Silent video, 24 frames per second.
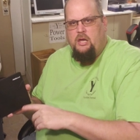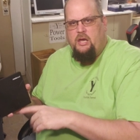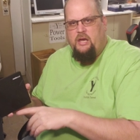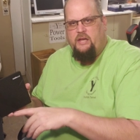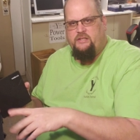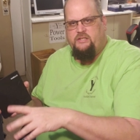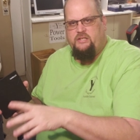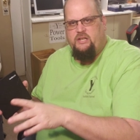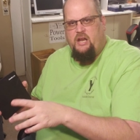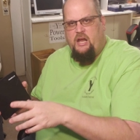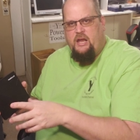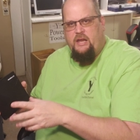
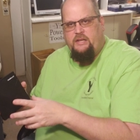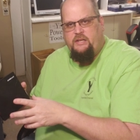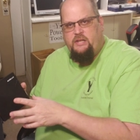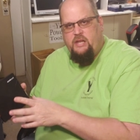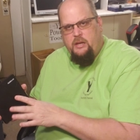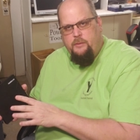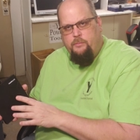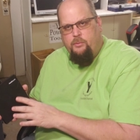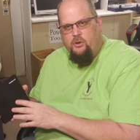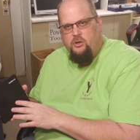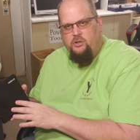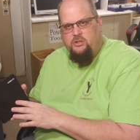As an
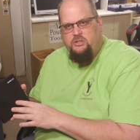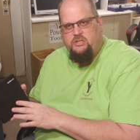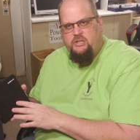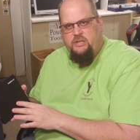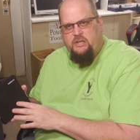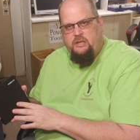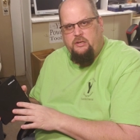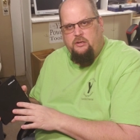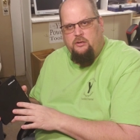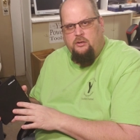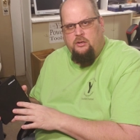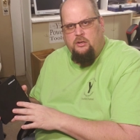IT
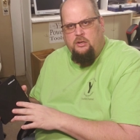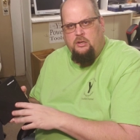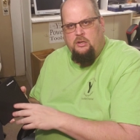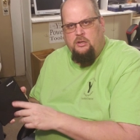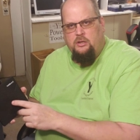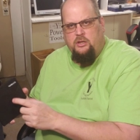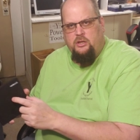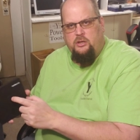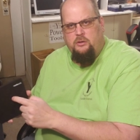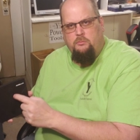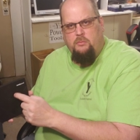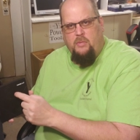person,
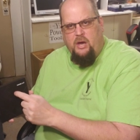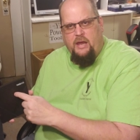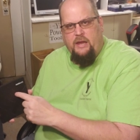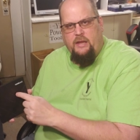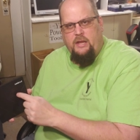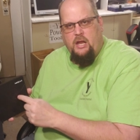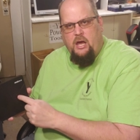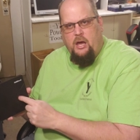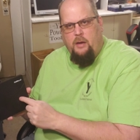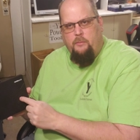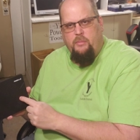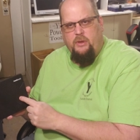you
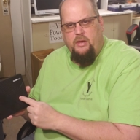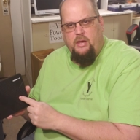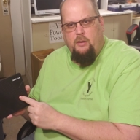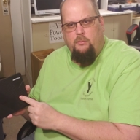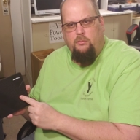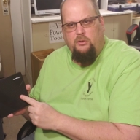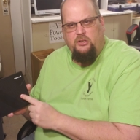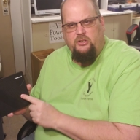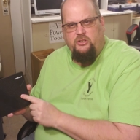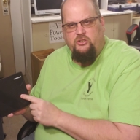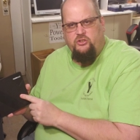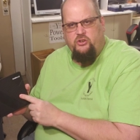might not be
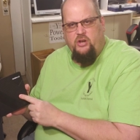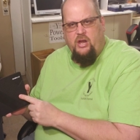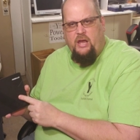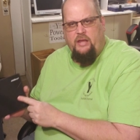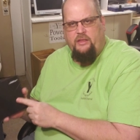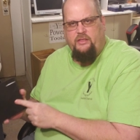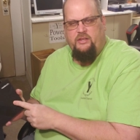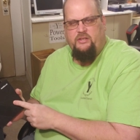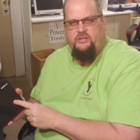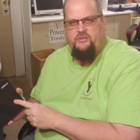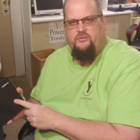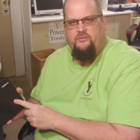able to
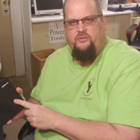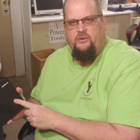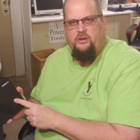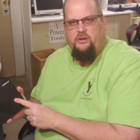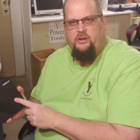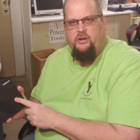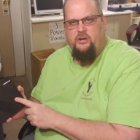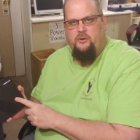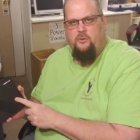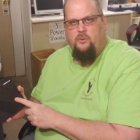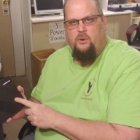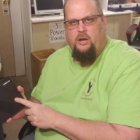track this
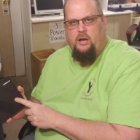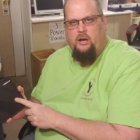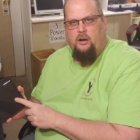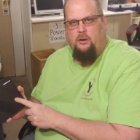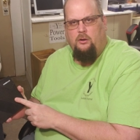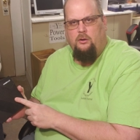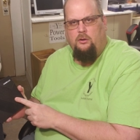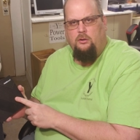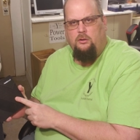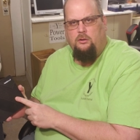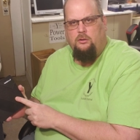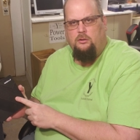very
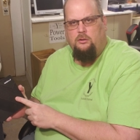well.